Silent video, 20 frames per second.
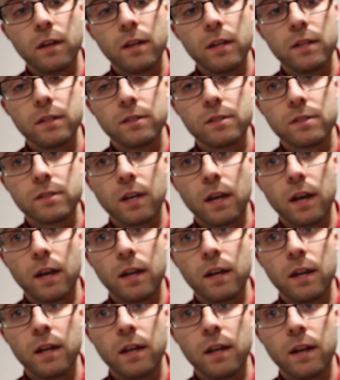
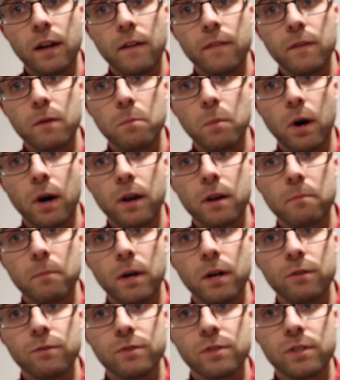inside, and the bottom
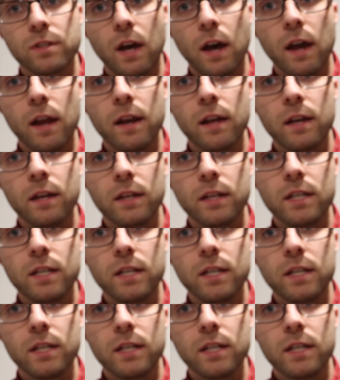outside.